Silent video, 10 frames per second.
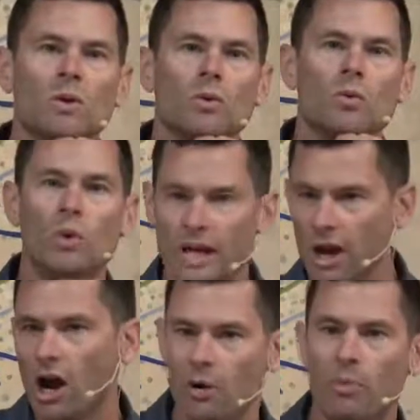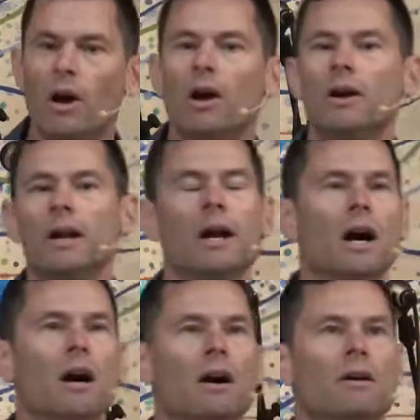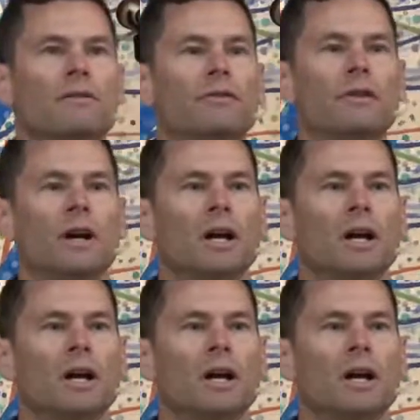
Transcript: we are part of